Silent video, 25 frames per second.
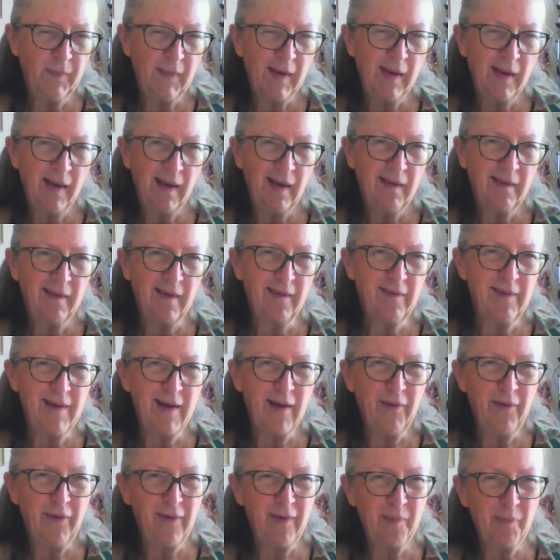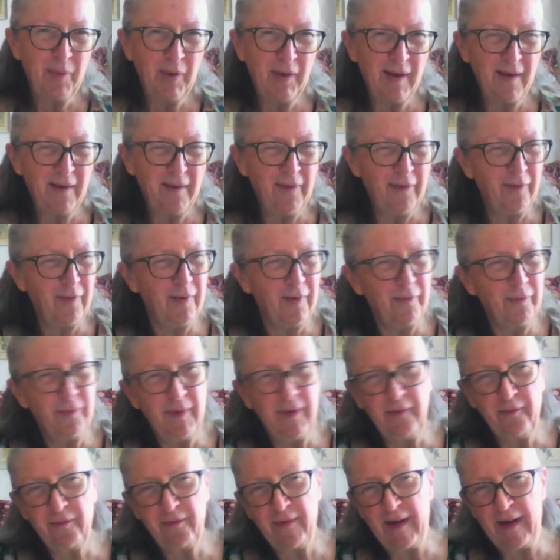There's no simple answer. If we'd
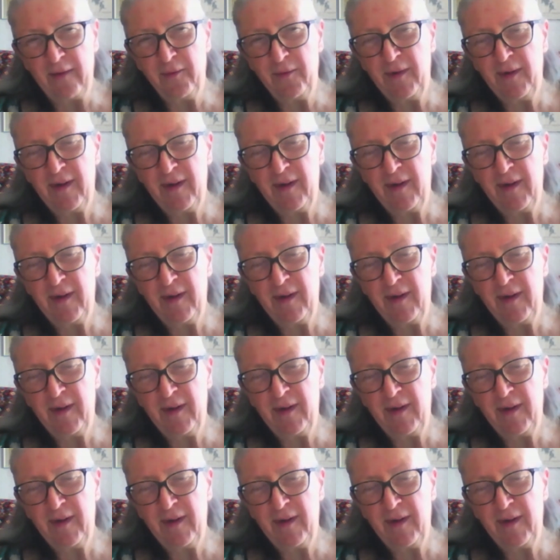found it,